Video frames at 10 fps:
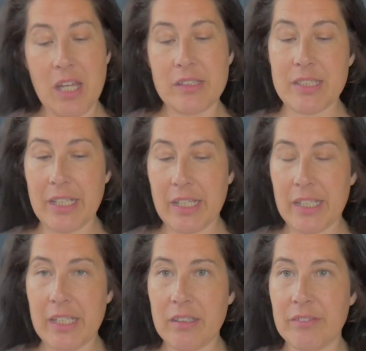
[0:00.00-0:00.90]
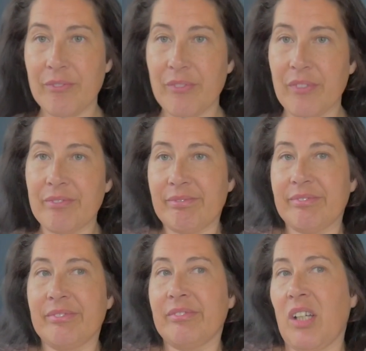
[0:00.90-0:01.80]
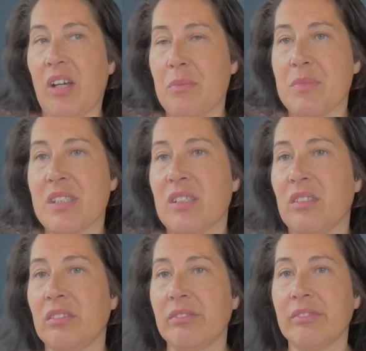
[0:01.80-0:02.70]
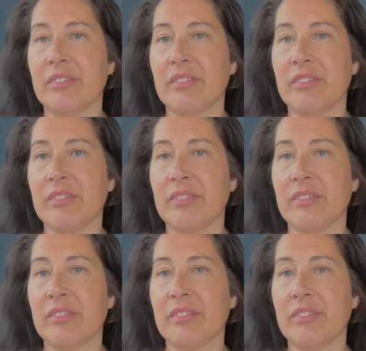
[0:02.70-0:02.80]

Today, I'm still